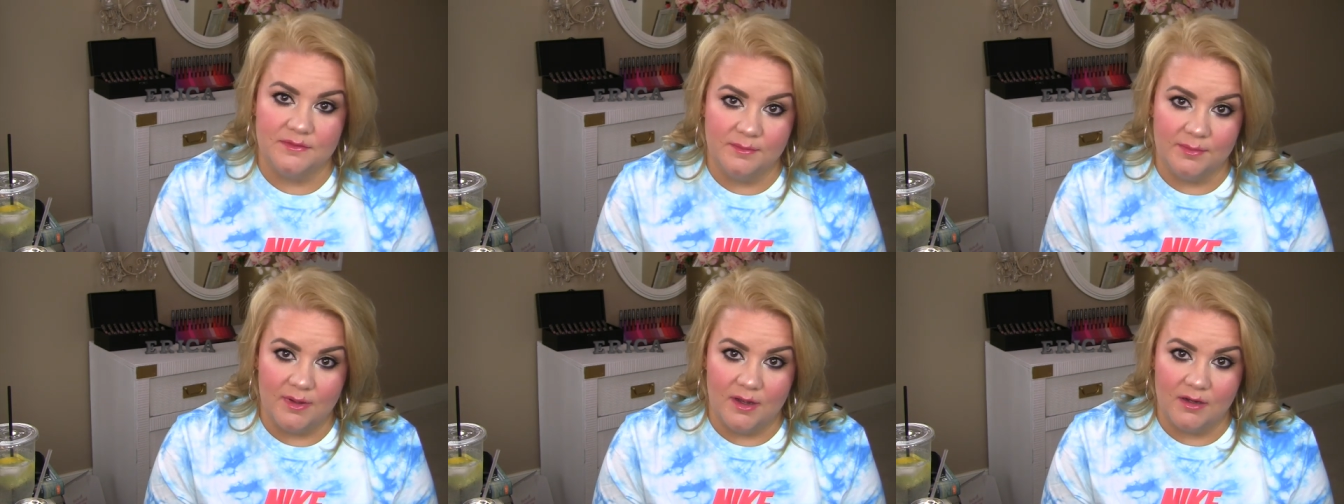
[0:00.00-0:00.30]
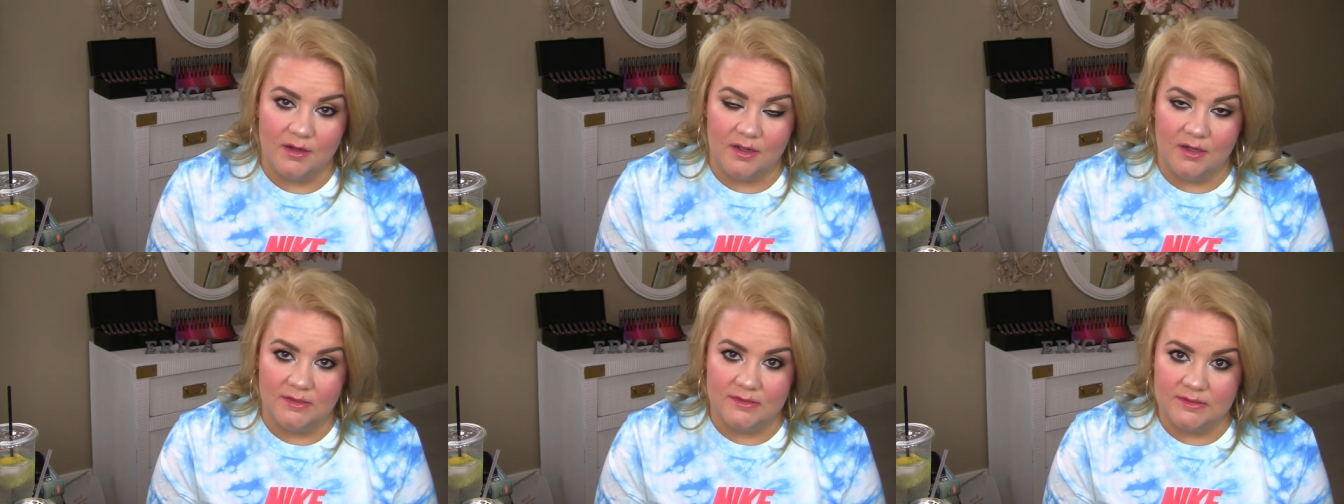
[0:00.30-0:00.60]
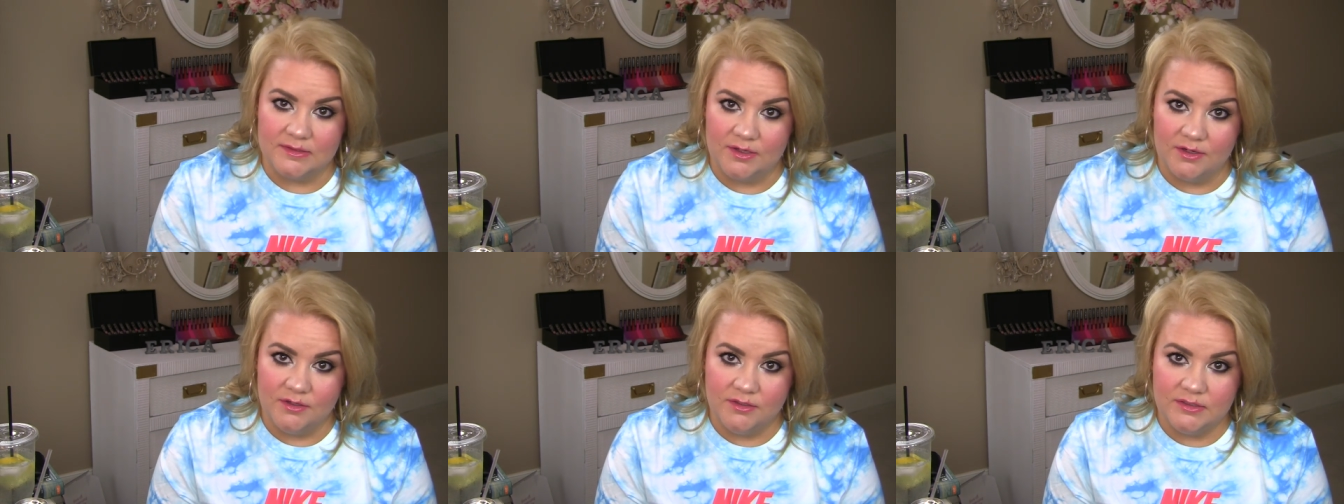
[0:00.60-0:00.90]
the Block
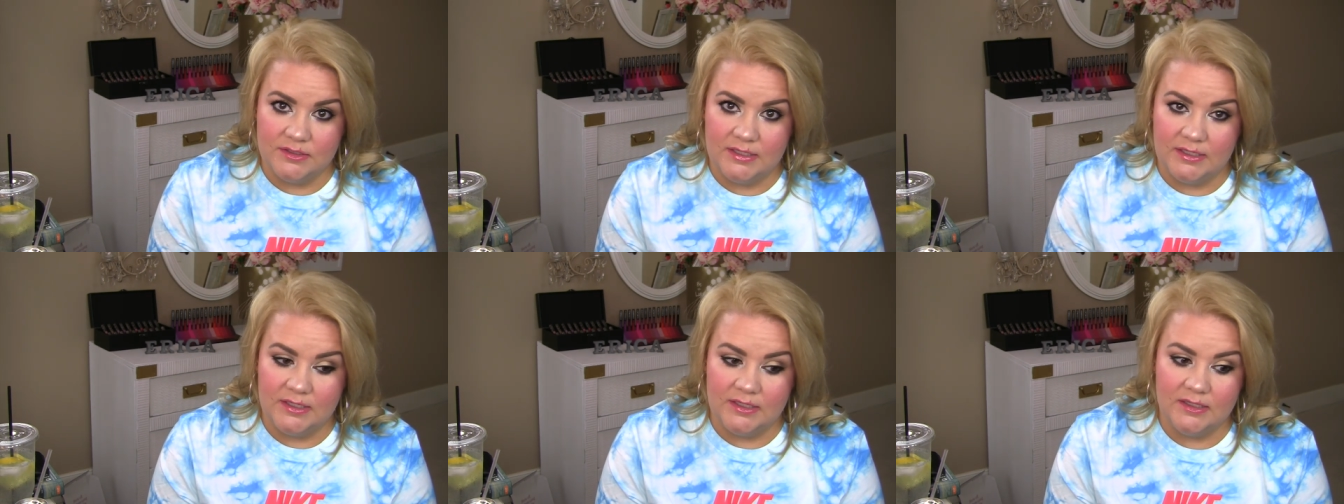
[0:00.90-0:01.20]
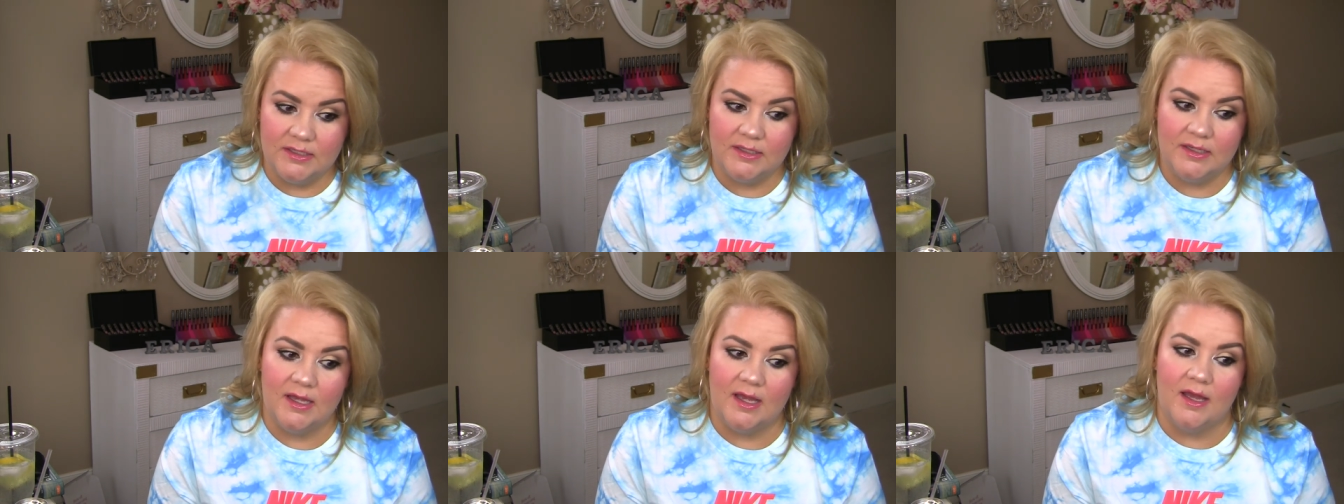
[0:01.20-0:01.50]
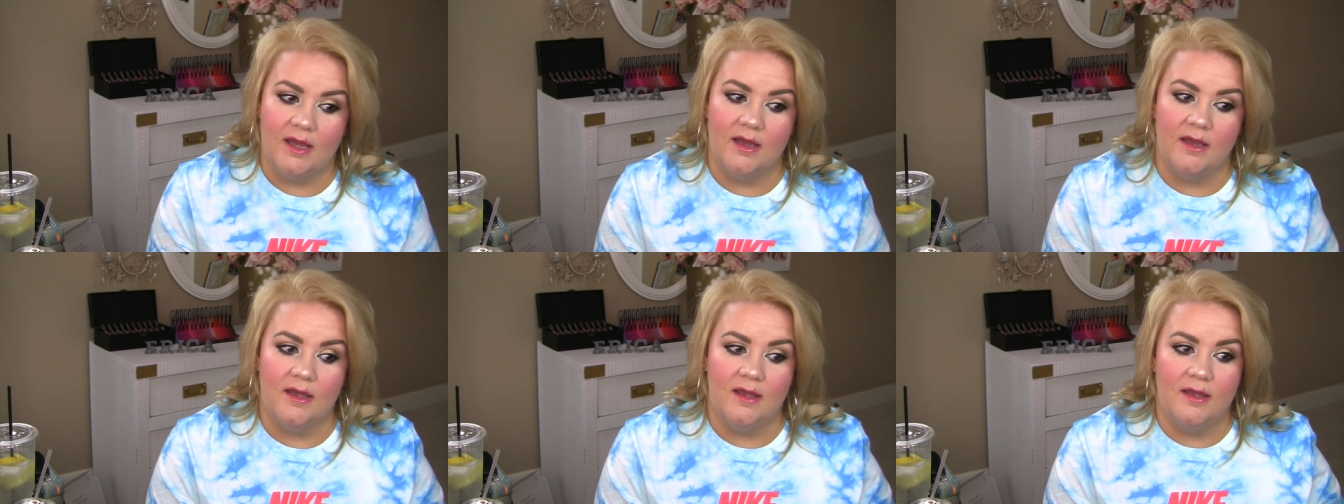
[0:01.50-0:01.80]
concert.
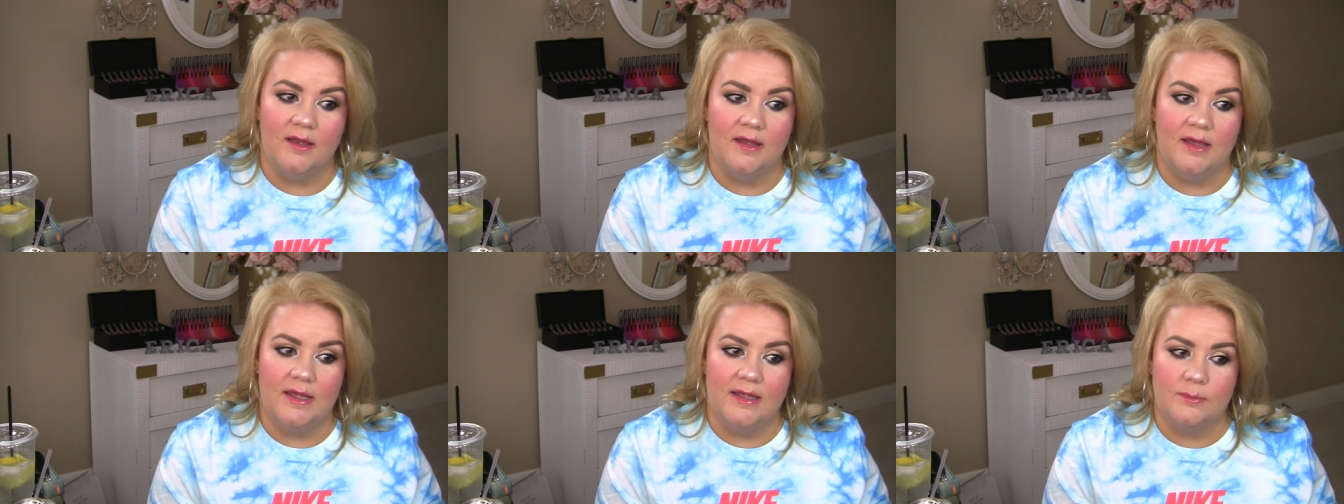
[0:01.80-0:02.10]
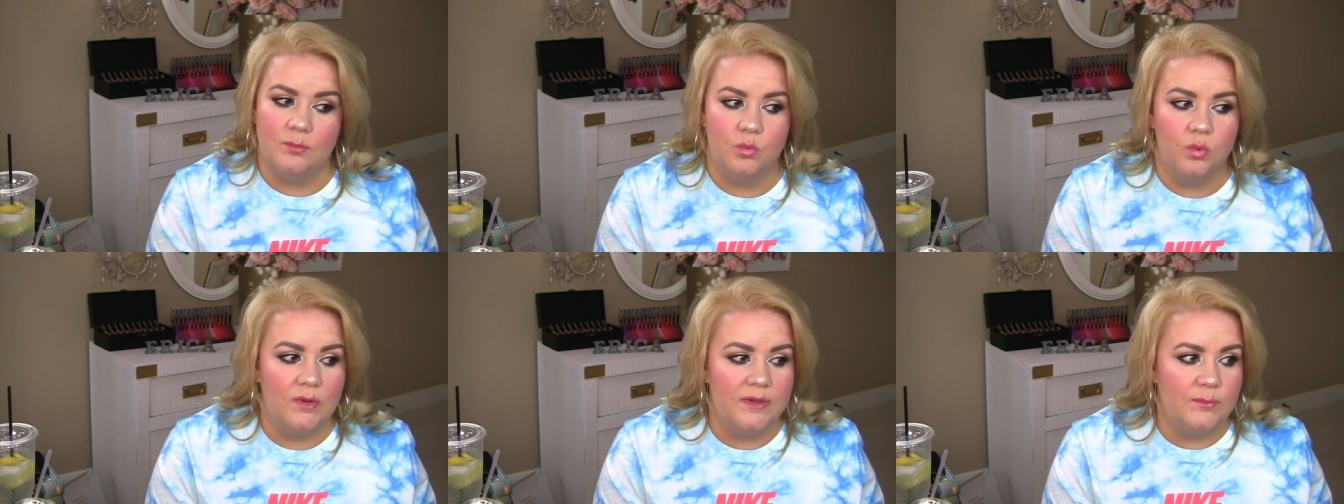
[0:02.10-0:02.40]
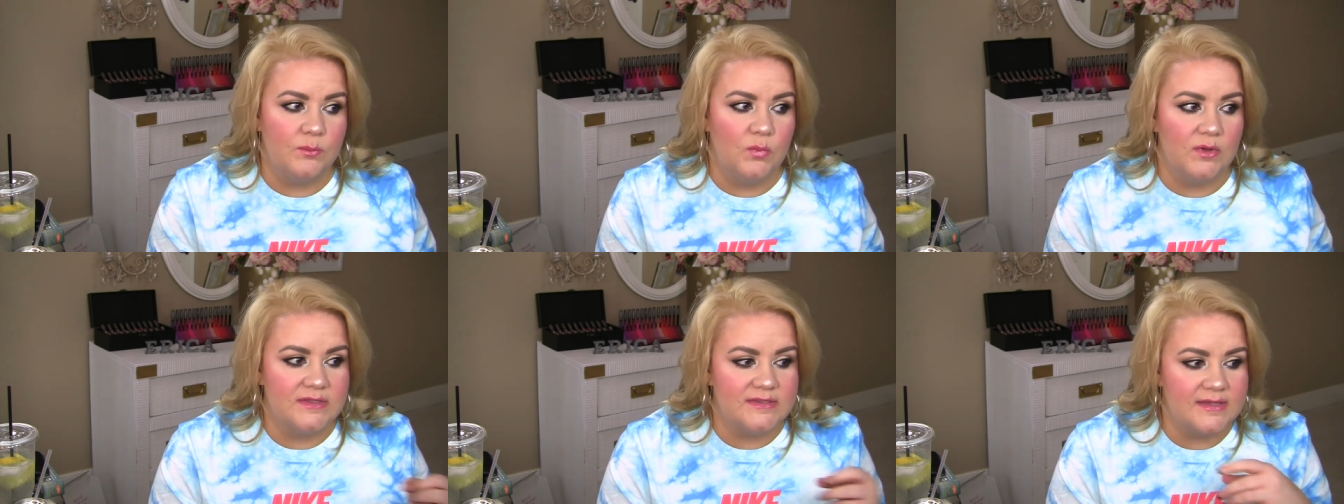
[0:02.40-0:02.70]
Uh,
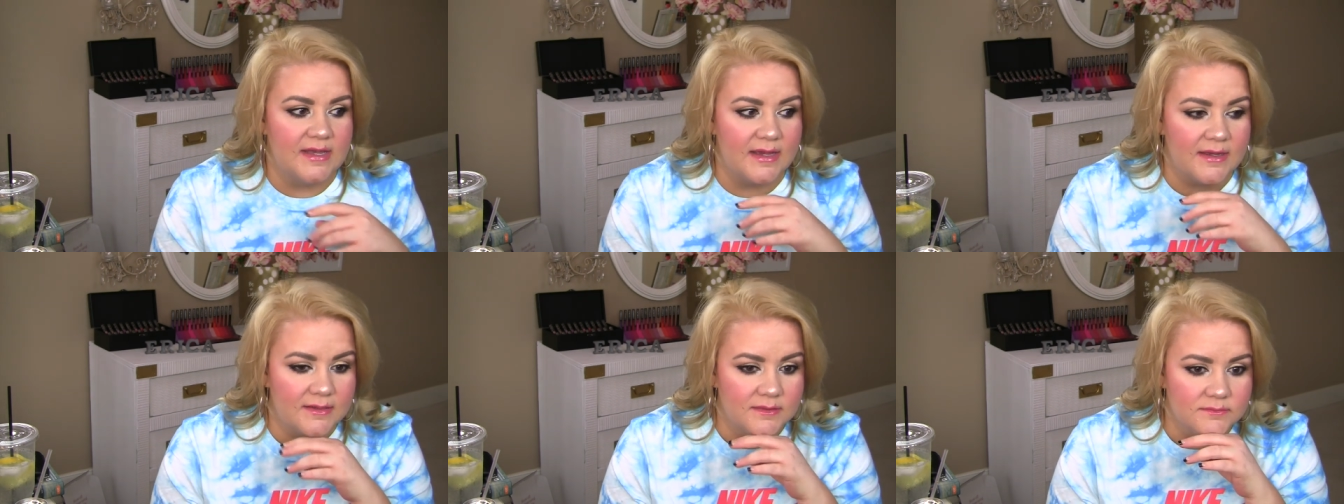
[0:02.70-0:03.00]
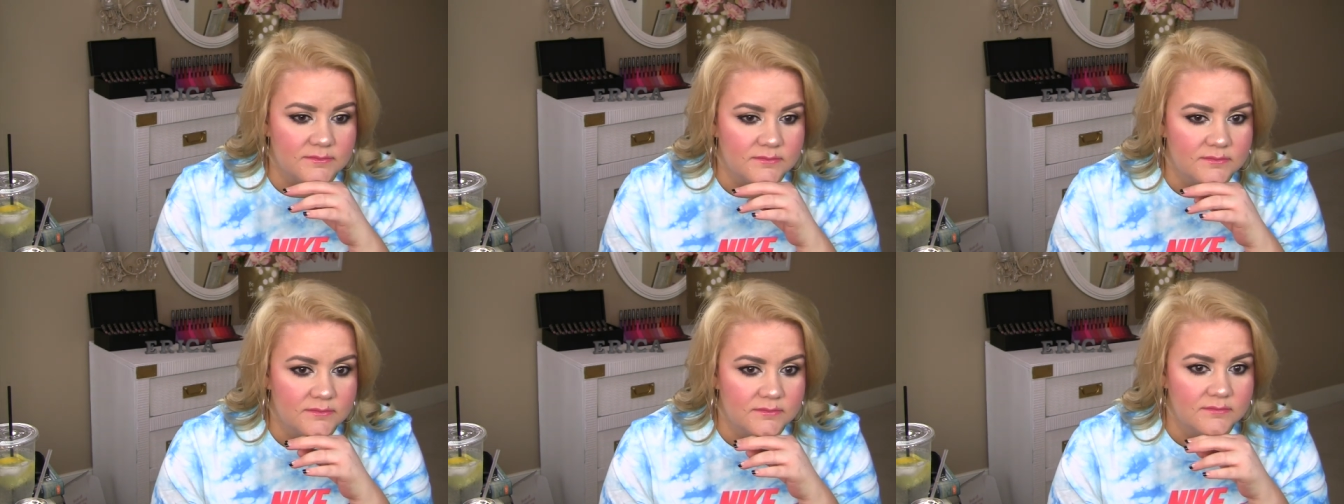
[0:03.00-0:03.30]
when was that?